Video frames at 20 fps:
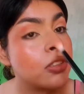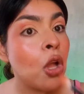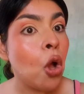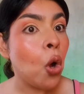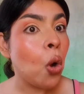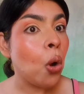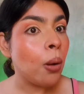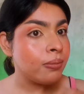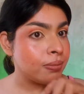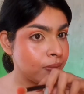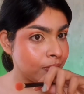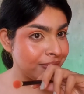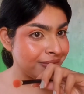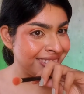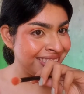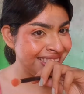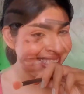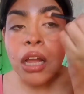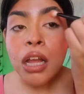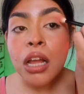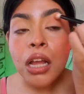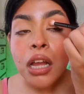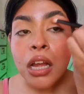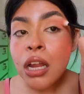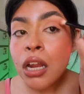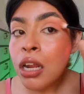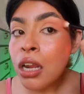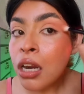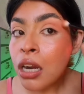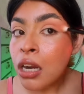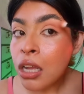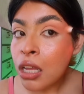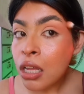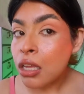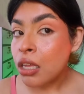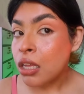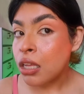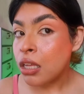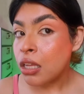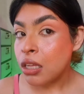The pigments of the browns. Browns
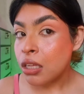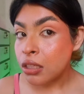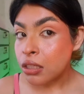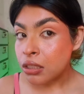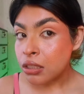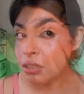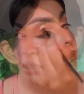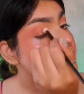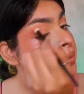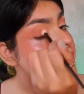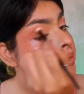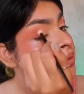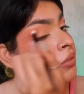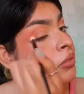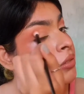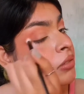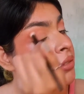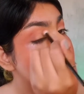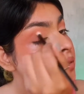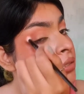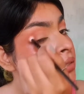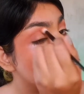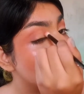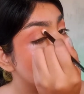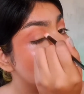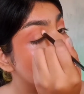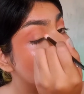started off really well, and I feel like after that,